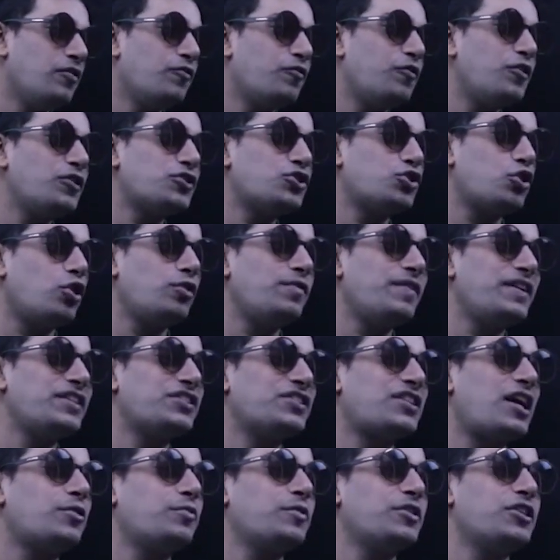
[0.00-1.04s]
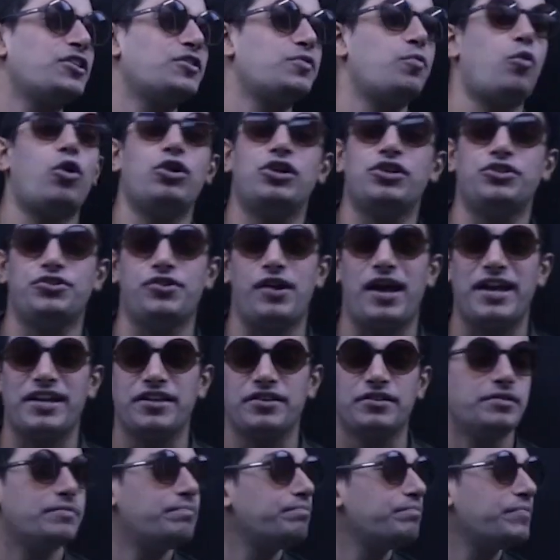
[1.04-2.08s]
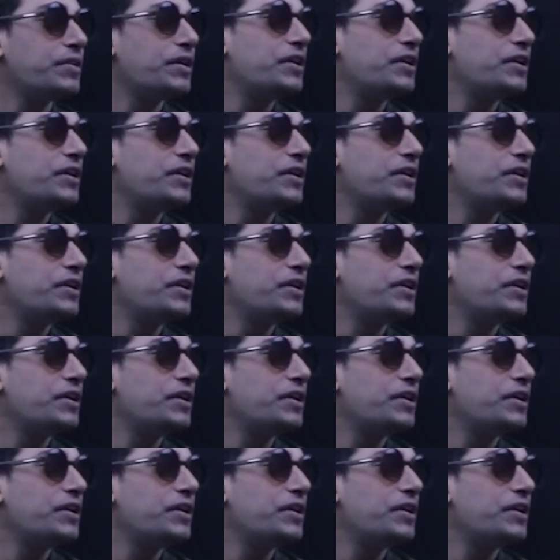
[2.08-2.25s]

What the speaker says: First, always start with a smaller triangle.